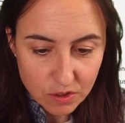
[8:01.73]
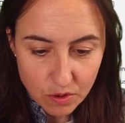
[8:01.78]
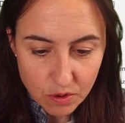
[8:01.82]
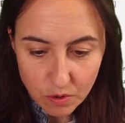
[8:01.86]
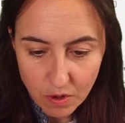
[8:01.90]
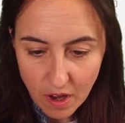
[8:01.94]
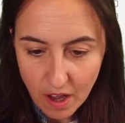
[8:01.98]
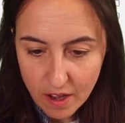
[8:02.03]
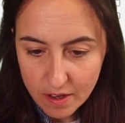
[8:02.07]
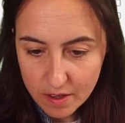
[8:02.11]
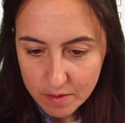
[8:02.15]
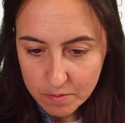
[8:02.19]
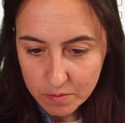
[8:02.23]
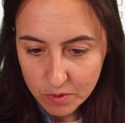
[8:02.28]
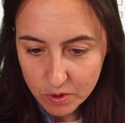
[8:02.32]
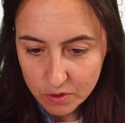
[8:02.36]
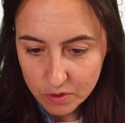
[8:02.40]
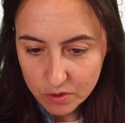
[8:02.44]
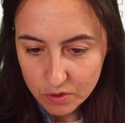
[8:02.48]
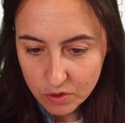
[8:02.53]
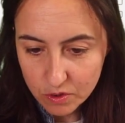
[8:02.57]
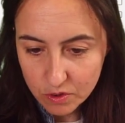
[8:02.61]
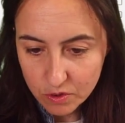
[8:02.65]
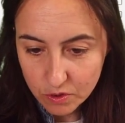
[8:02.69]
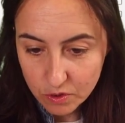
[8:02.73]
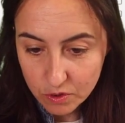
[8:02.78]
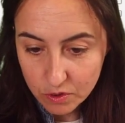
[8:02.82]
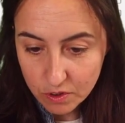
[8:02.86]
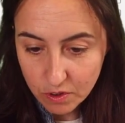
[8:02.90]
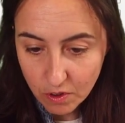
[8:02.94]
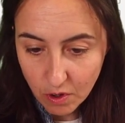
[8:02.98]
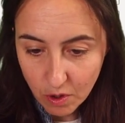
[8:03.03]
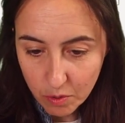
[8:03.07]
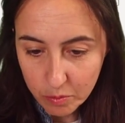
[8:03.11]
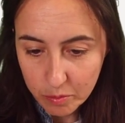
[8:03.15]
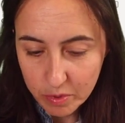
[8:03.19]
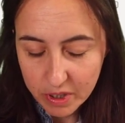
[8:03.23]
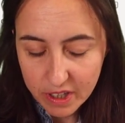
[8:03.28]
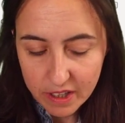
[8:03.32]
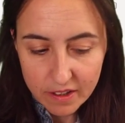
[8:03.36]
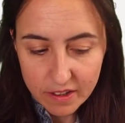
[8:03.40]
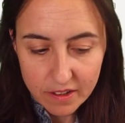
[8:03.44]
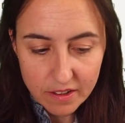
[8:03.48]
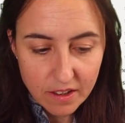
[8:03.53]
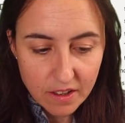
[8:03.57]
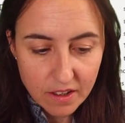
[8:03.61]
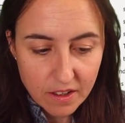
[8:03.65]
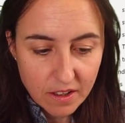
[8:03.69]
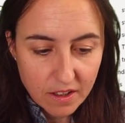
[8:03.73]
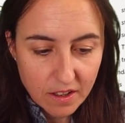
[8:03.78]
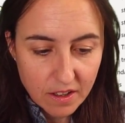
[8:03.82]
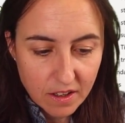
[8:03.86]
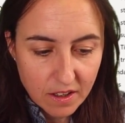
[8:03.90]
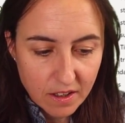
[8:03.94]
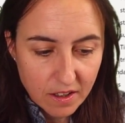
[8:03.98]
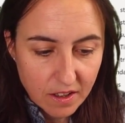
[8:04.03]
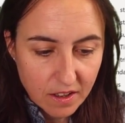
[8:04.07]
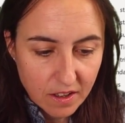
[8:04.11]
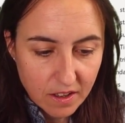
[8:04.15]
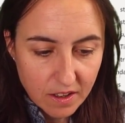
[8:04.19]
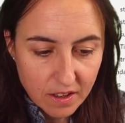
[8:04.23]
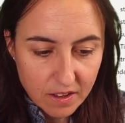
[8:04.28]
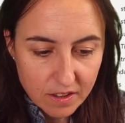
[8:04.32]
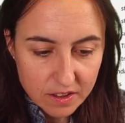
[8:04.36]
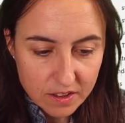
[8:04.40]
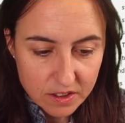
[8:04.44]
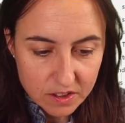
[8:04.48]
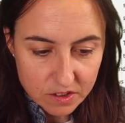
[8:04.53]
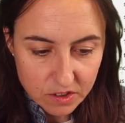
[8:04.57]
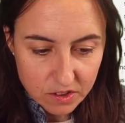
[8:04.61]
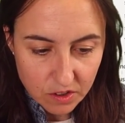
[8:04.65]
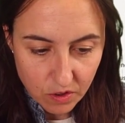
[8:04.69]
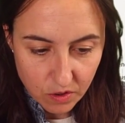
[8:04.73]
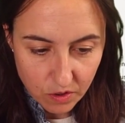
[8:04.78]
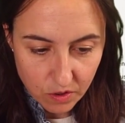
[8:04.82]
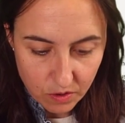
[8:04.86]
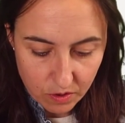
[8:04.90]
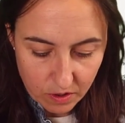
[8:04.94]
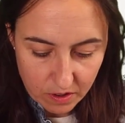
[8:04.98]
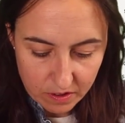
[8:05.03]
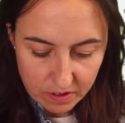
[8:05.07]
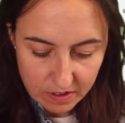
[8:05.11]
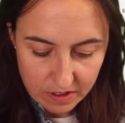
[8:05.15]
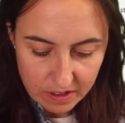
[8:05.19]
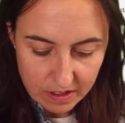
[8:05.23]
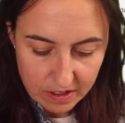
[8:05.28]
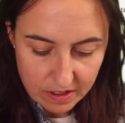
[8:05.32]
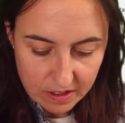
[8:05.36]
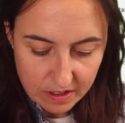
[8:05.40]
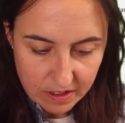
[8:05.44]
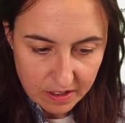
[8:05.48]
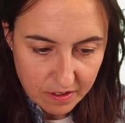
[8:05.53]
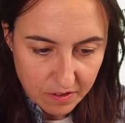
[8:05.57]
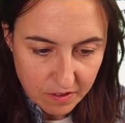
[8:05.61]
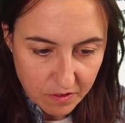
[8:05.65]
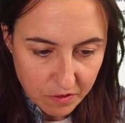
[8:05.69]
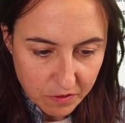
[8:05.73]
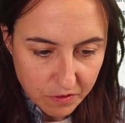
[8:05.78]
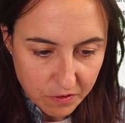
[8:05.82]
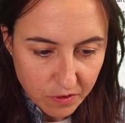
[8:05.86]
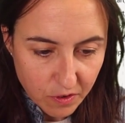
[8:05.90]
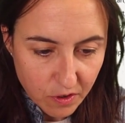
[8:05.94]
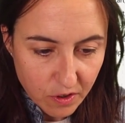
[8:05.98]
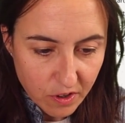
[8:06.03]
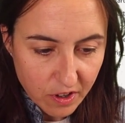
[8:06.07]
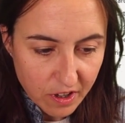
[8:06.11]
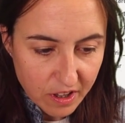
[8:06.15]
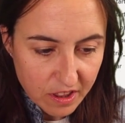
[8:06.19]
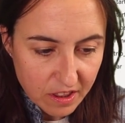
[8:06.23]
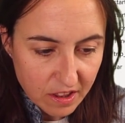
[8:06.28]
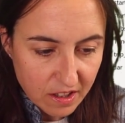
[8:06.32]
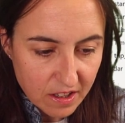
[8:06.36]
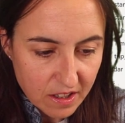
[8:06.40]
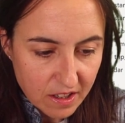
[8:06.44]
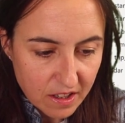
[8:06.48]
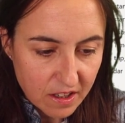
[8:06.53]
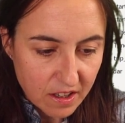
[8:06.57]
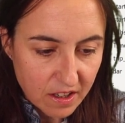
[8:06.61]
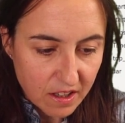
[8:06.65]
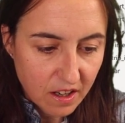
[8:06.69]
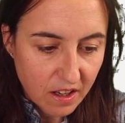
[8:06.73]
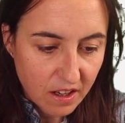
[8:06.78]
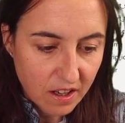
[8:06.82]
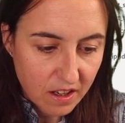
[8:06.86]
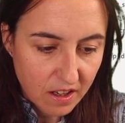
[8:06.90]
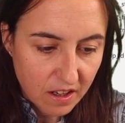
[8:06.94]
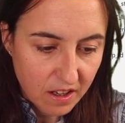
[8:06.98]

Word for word: so I am going to just copy it. So for the